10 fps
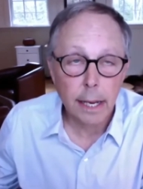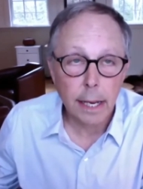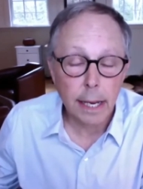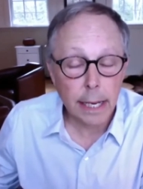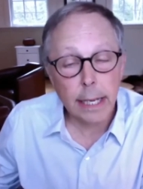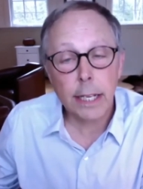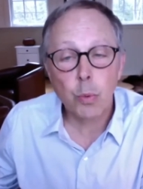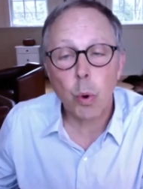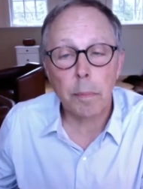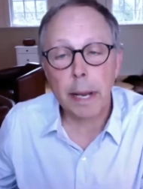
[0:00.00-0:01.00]
It is
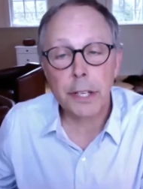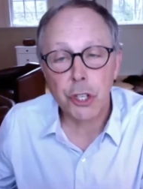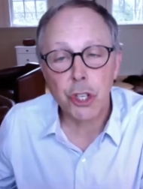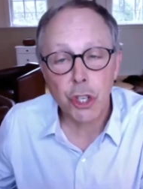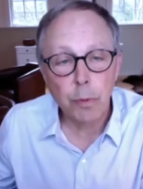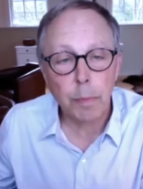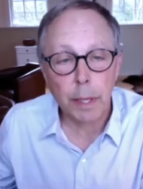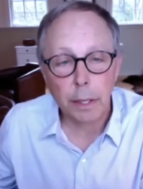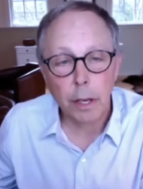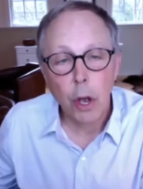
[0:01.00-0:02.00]
what makes us human.
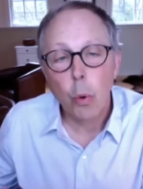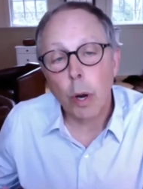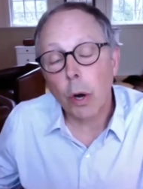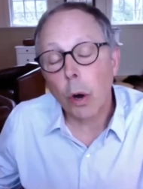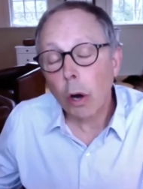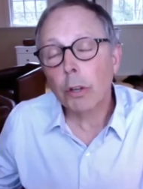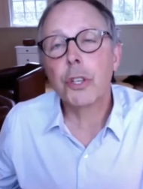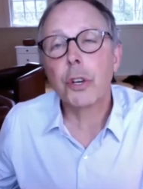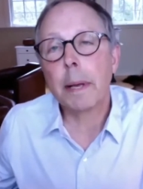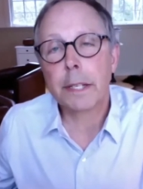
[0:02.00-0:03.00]
What also
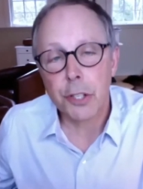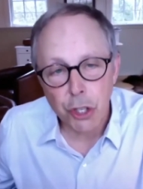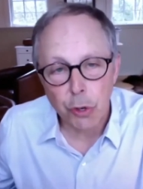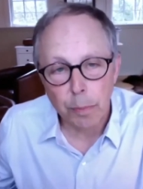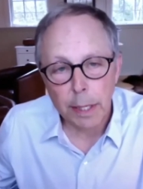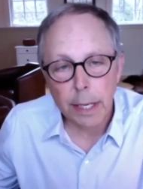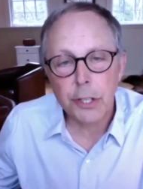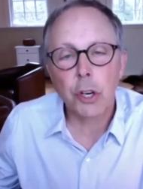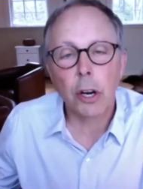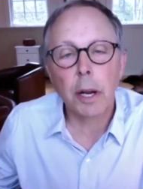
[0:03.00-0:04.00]
makes us human is
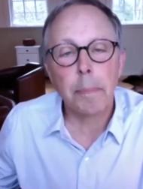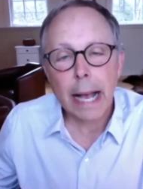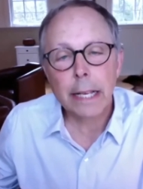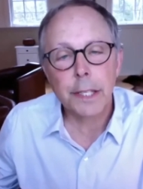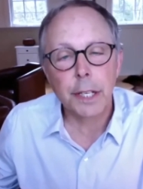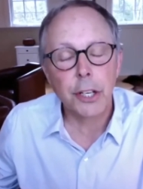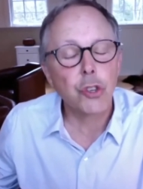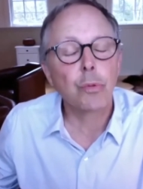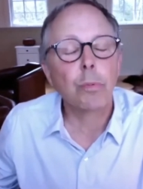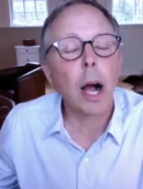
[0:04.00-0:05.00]
our capacity to
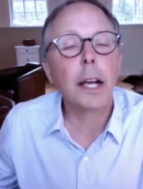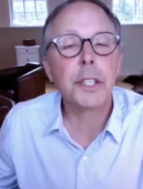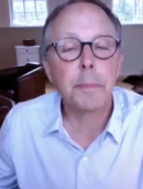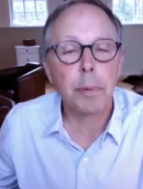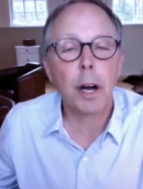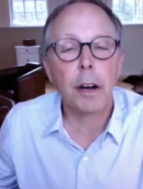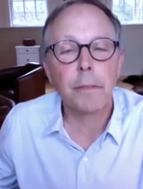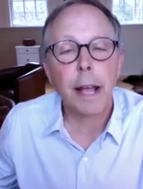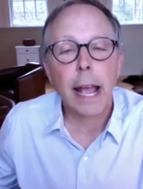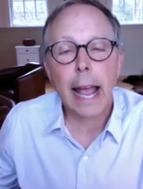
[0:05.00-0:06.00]
rise above
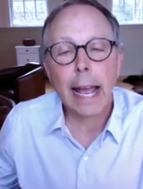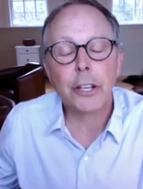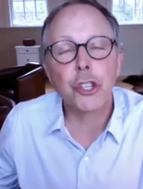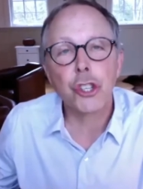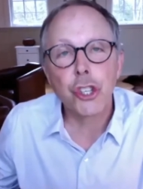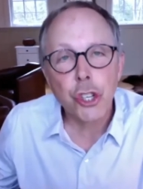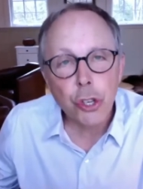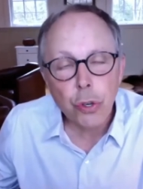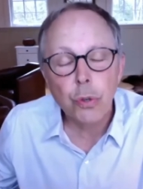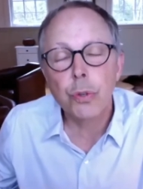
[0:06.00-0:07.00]
and to
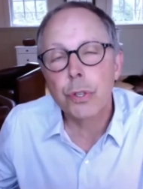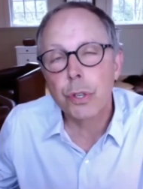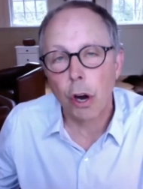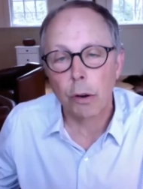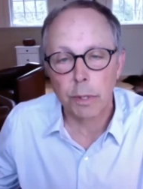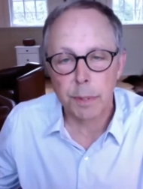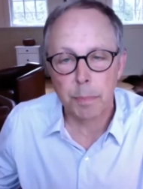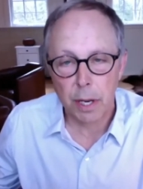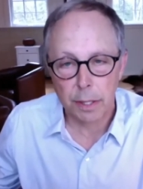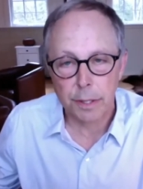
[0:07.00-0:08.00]
choose our
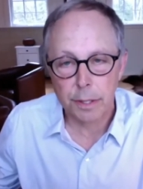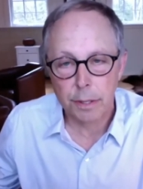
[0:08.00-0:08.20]
response.